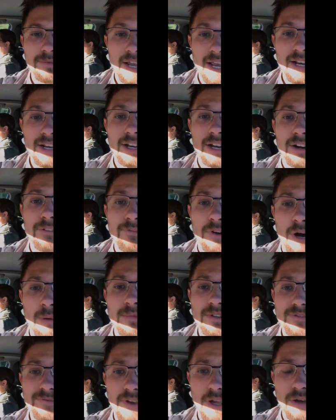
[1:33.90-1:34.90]
in a farmer's
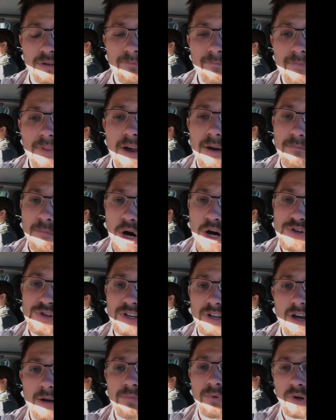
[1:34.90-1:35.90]
field. A Martian
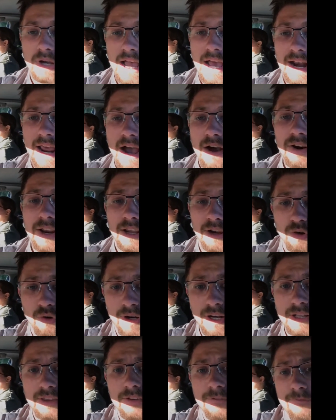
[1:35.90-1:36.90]
couple got out and greeted
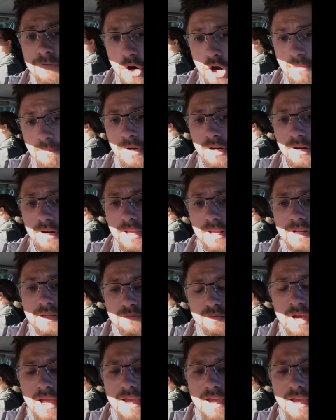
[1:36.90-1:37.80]
the farmer and his wife.